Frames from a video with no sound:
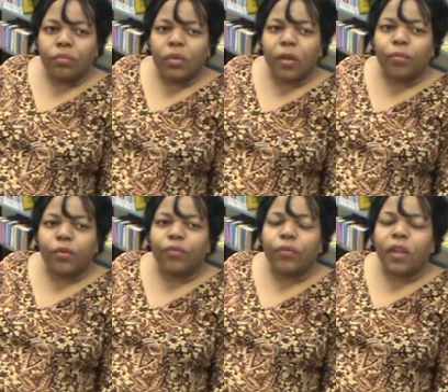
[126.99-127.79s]
they
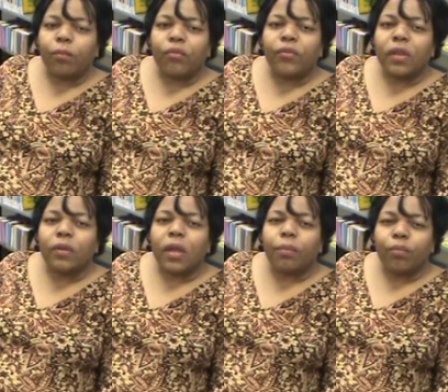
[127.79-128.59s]
they
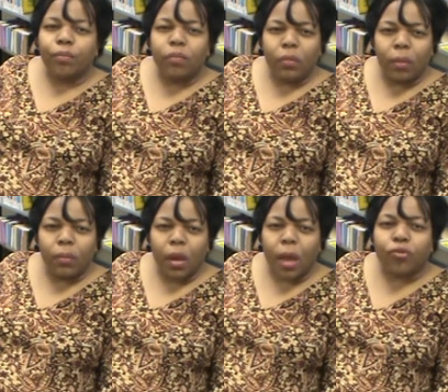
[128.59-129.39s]
they
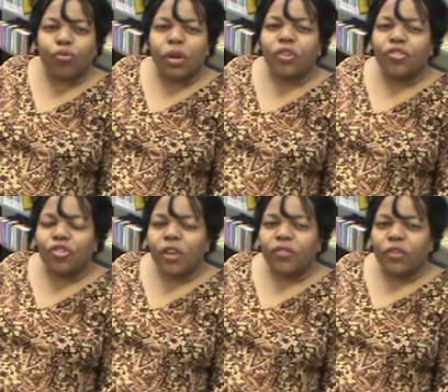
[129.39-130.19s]
obstructed
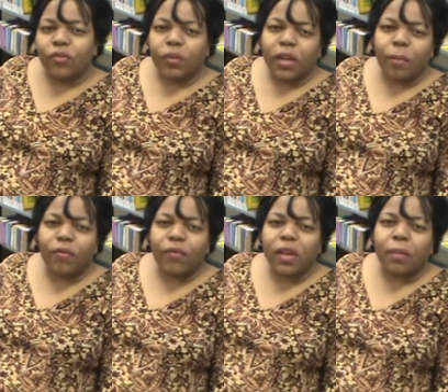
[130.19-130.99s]
justice when they
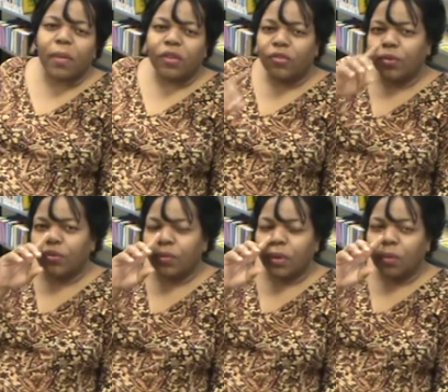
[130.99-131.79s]
prevented my
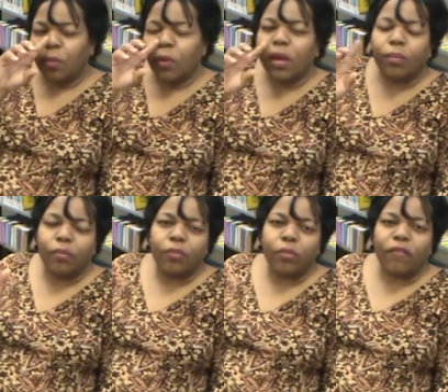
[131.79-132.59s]
children, well,
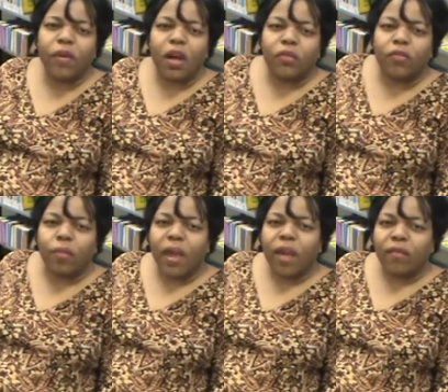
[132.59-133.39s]
the fathers
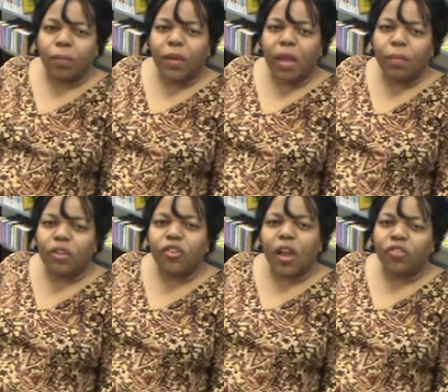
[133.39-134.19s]
from having to pay me
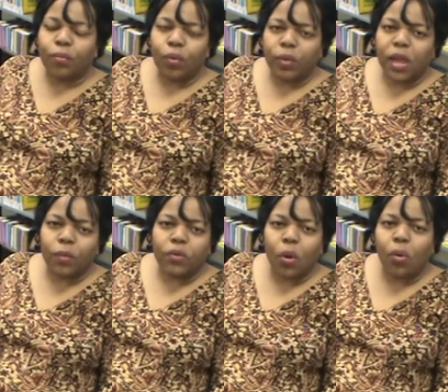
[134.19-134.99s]
child support that
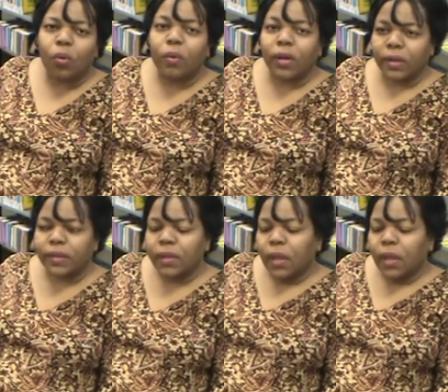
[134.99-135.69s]
was owed us.